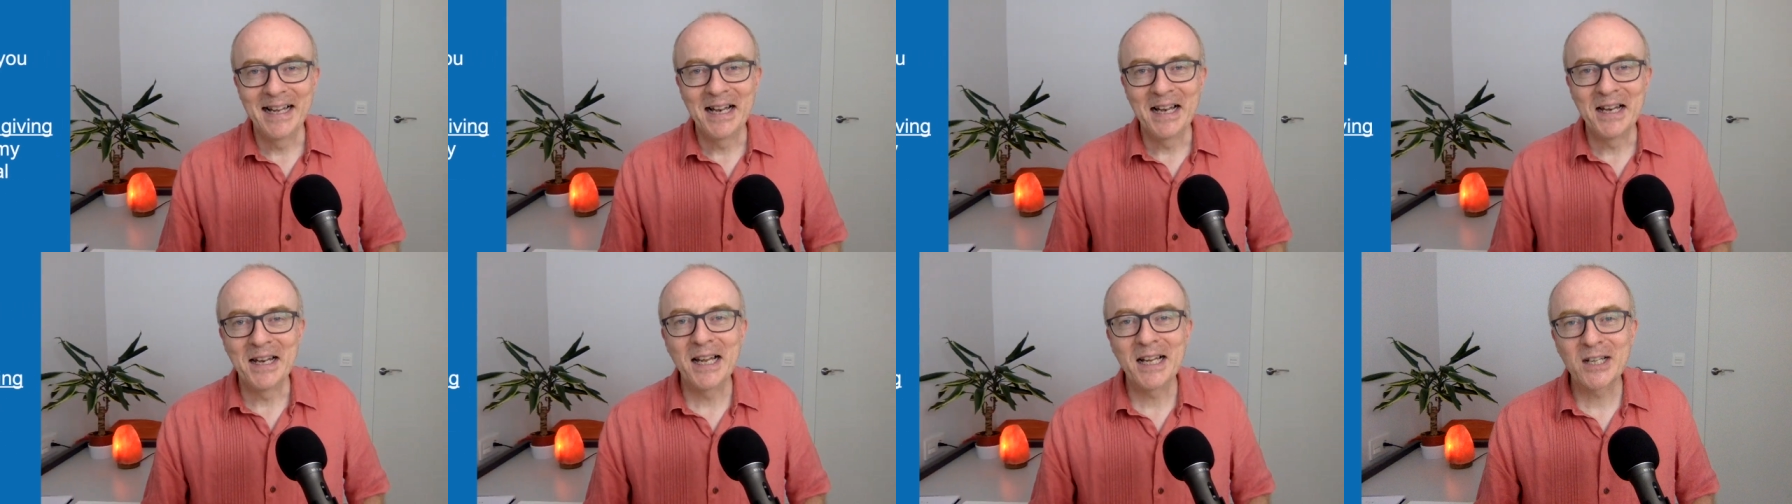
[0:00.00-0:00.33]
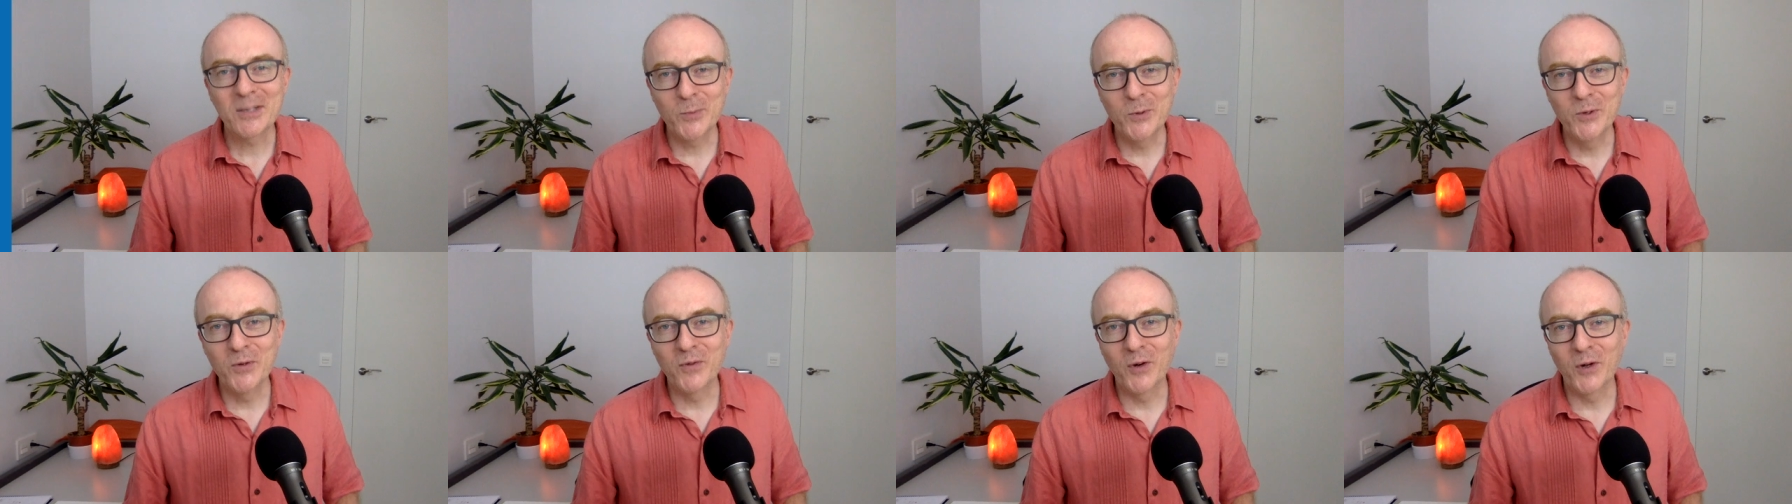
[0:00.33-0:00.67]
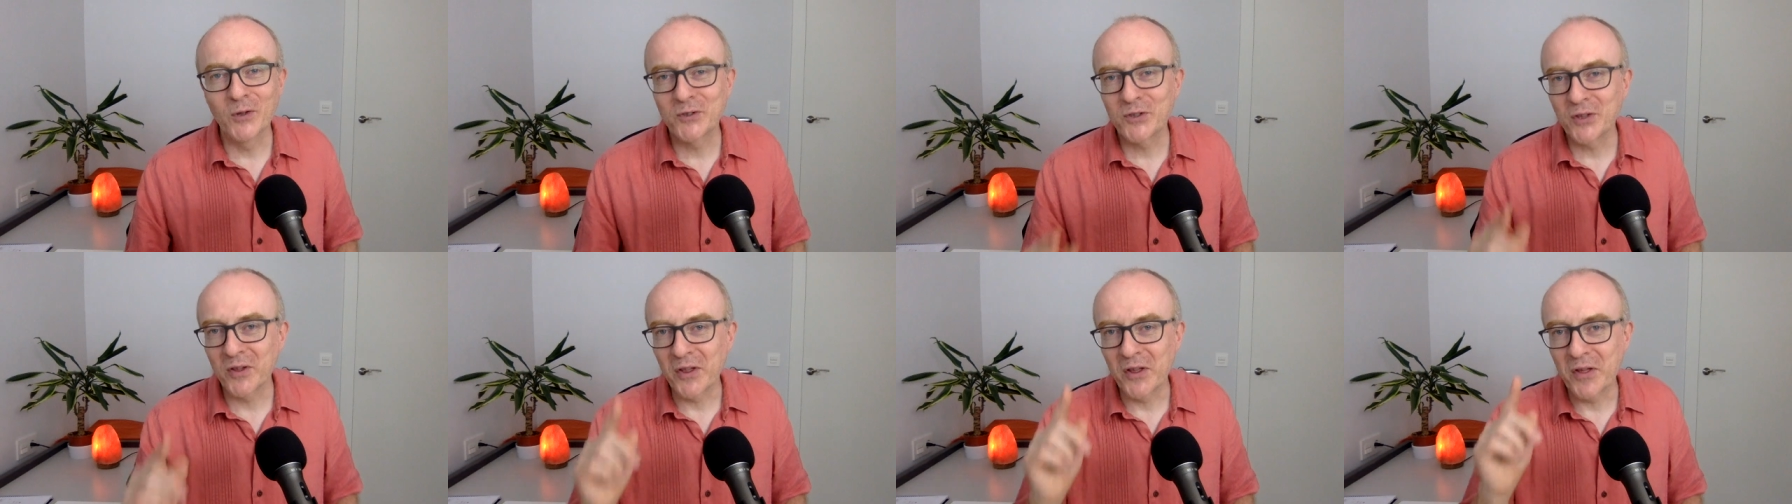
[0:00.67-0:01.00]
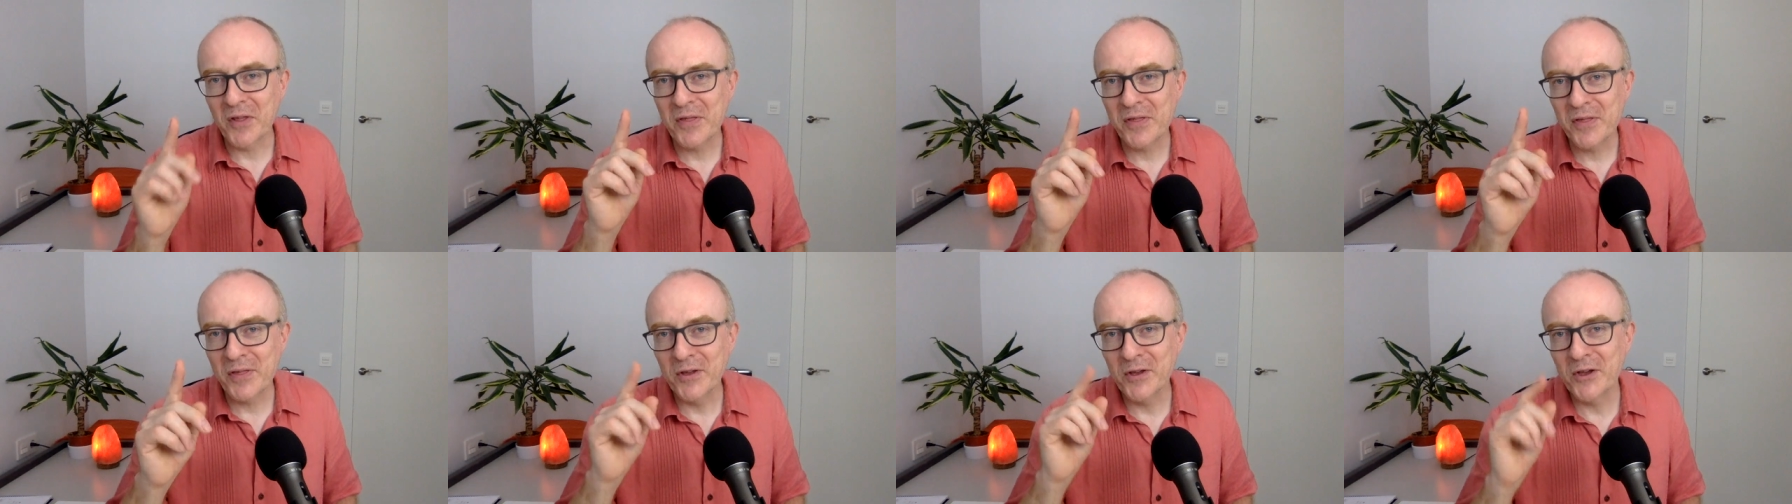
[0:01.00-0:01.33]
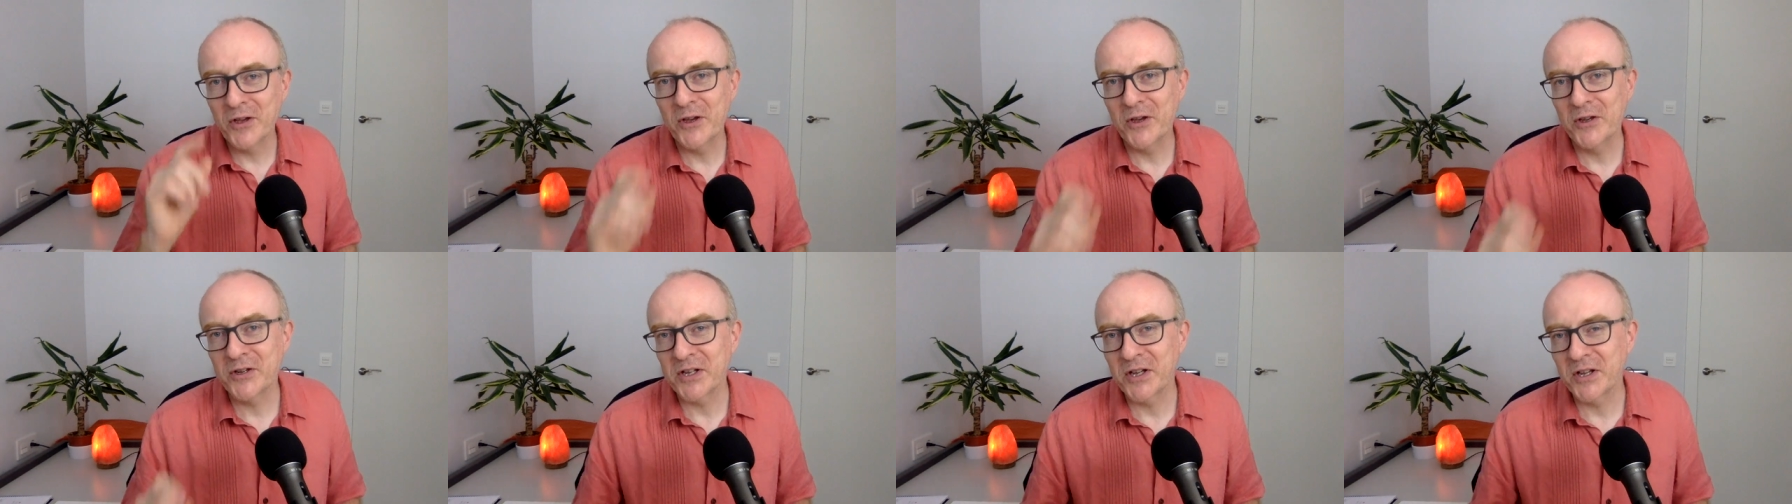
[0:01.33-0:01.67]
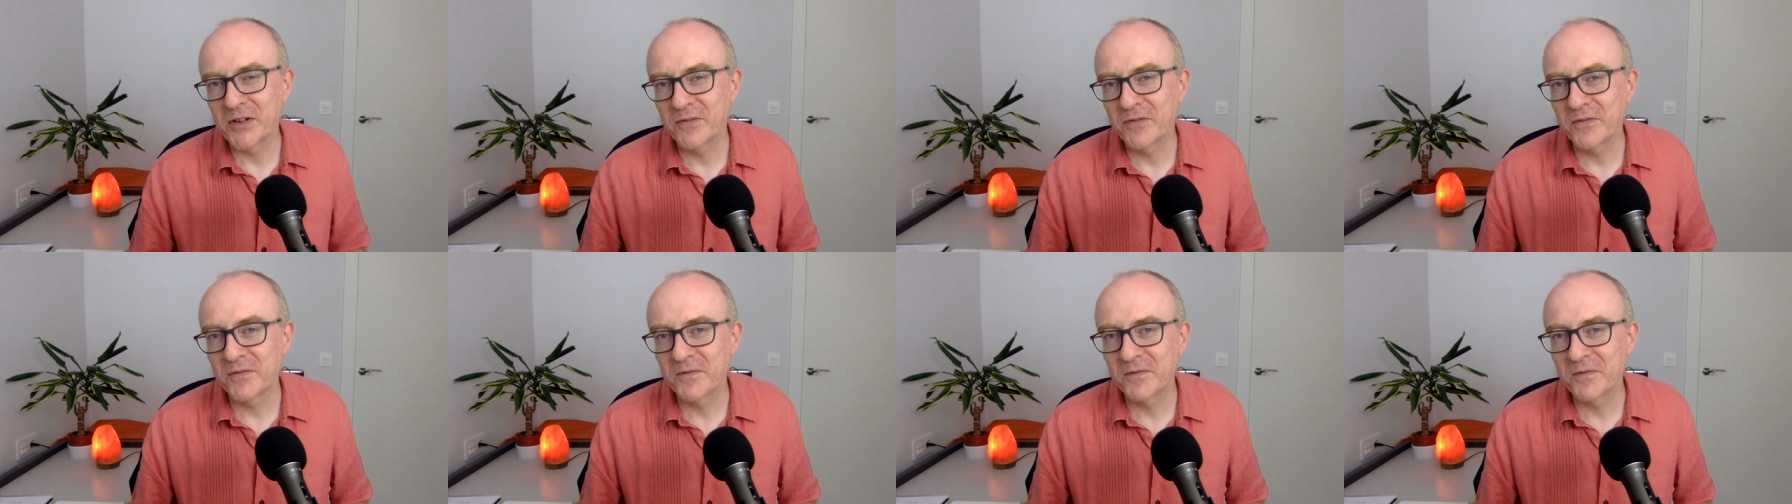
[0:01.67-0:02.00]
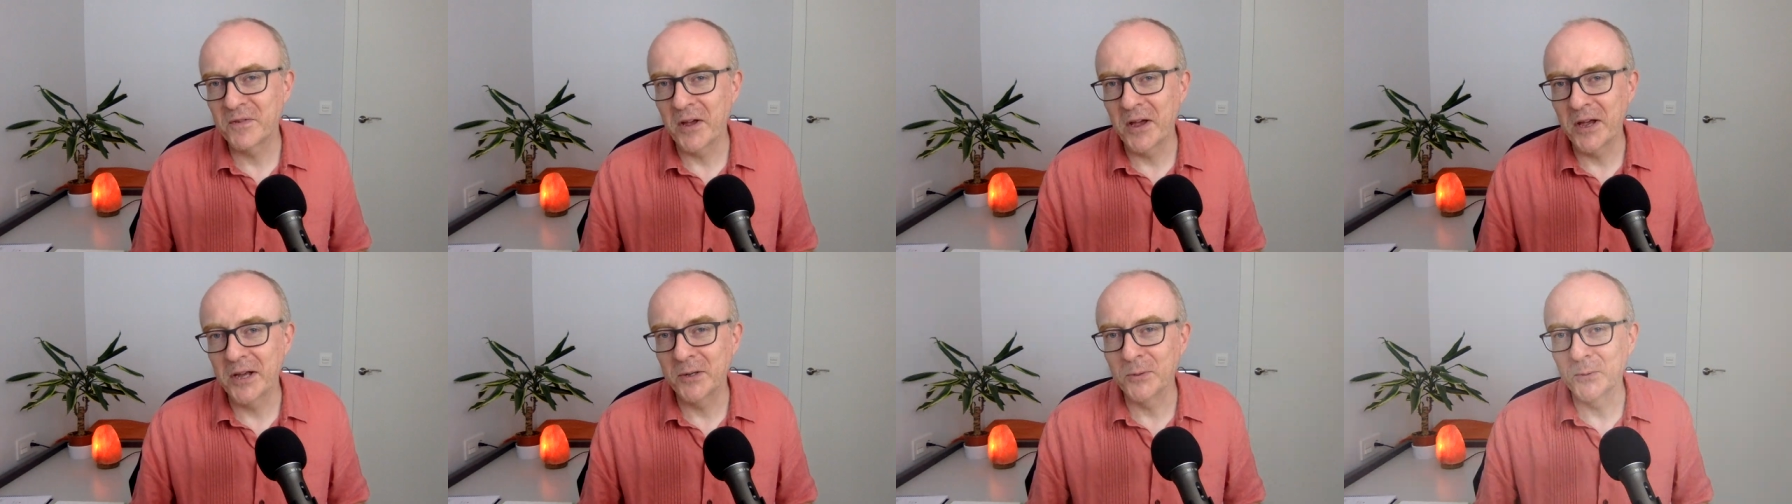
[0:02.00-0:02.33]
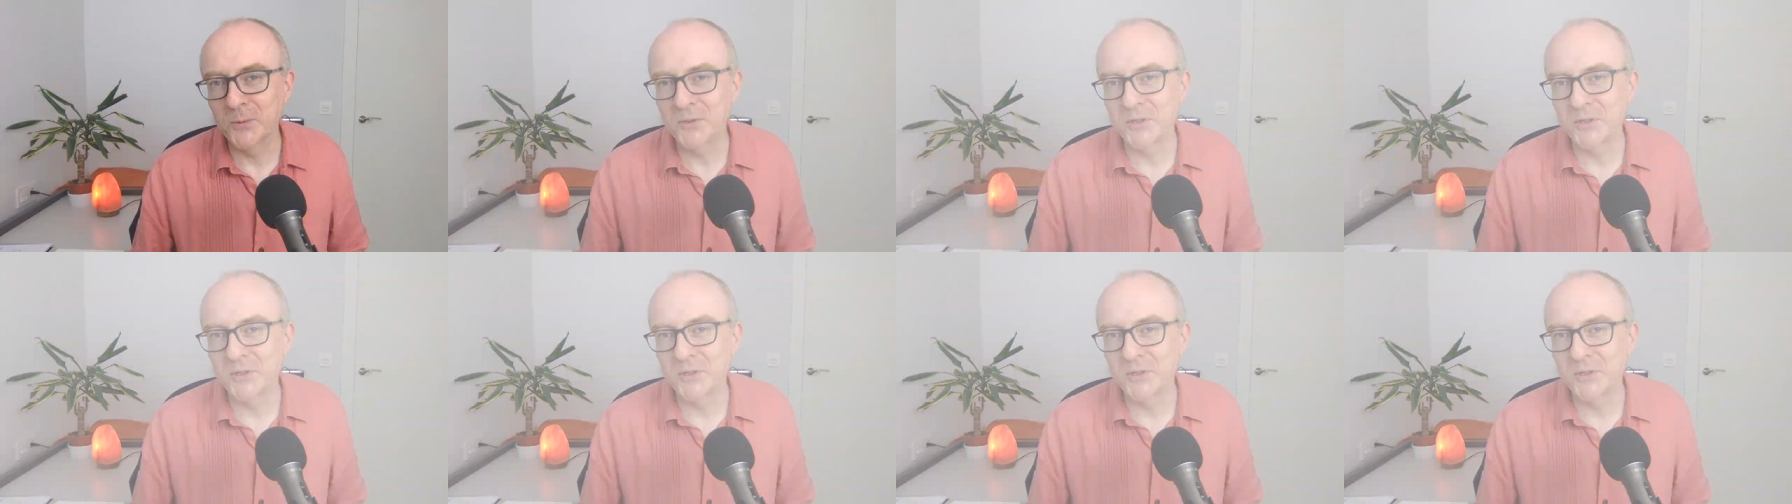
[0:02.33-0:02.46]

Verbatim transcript: Let's move on to the third and final